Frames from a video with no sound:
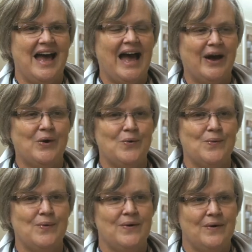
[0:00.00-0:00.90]

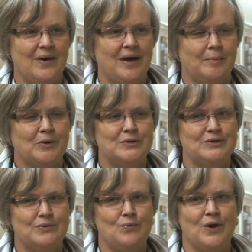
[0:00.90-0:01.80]
how a
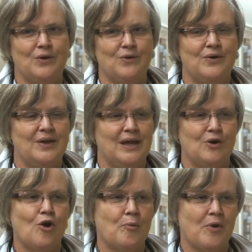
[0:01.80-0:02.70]
person will
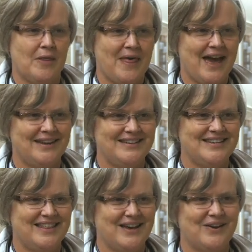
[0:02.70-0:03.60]
incorporate that
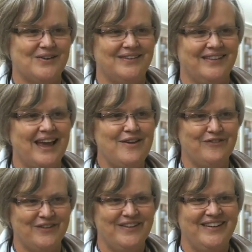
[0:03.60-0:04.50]
into their
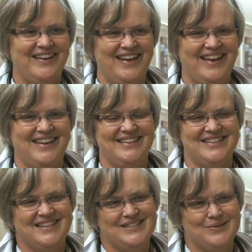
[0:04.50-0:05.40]
life. And
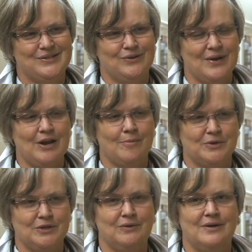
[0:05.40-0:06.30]
uh, so it's a great
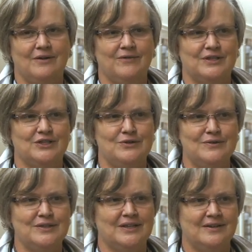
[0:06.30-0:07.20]
opportunity for the
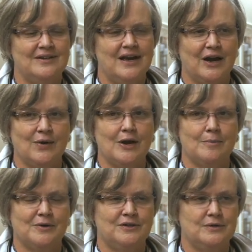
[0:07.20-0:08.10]
students, and a great
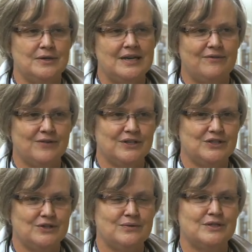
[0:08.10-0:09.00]
opportunity for the
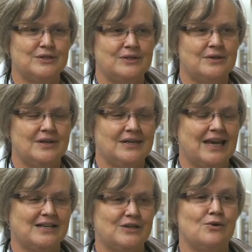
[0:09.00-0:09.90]
students to get to